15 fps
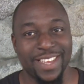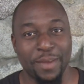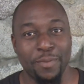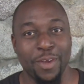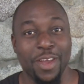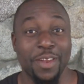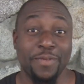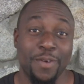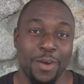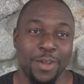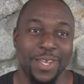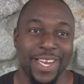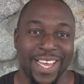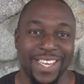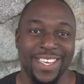I'm looking forward
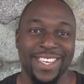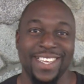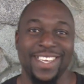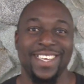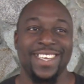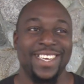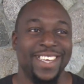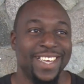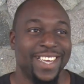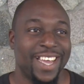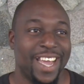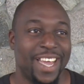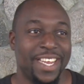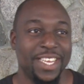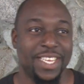to that
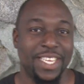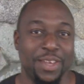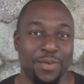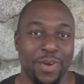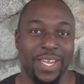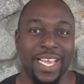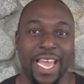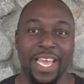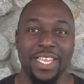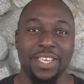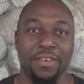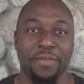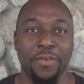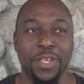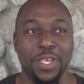and to see what kinds
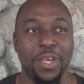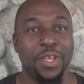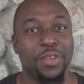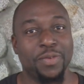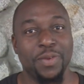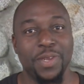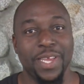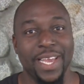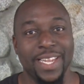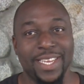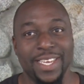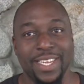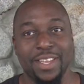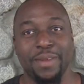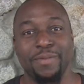of results we'll get
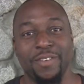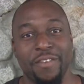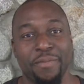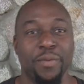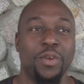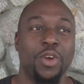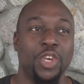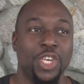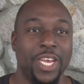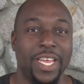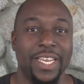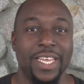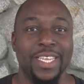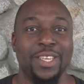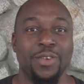in terms of
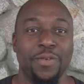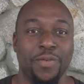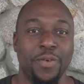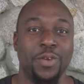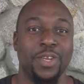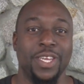production and so forth.